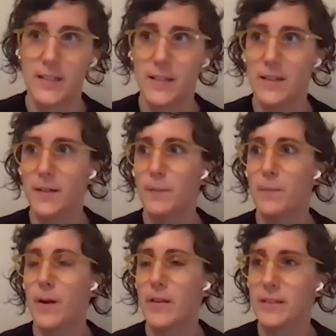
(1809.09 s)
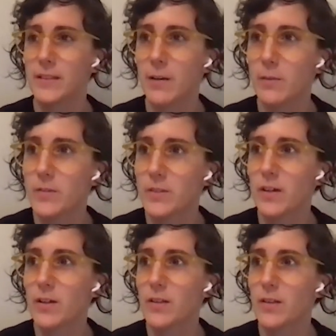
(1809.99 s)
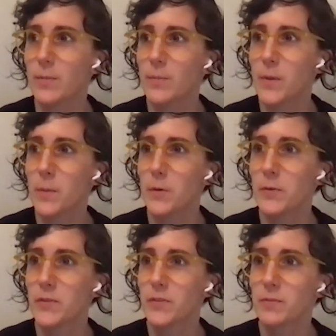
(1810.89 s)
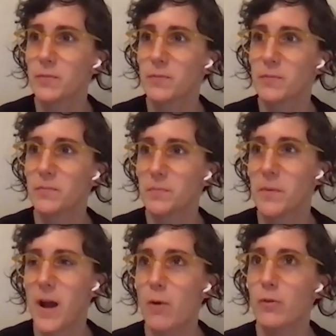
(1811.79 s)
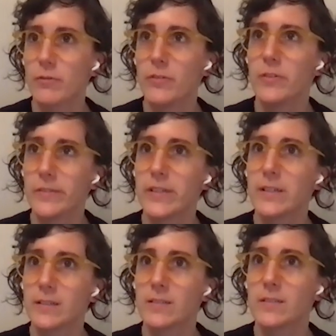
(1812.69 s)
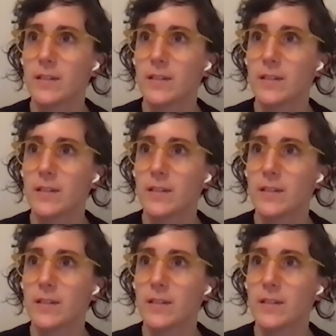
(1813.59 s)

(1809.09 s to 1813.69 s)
I think that was the most powerful thing.